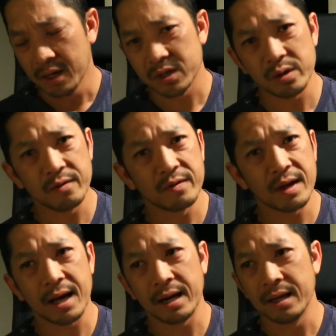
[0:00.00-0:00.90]
So you've
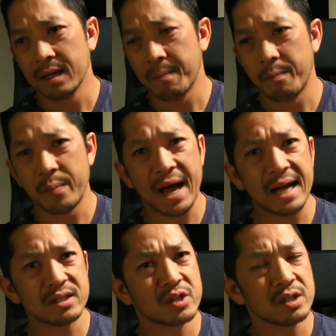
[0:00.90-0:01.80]
got
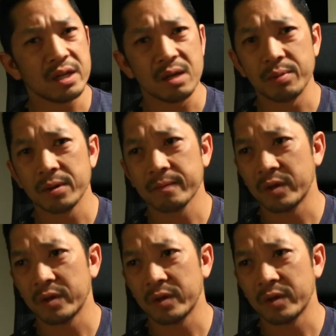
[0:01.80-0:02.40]
bad sleep,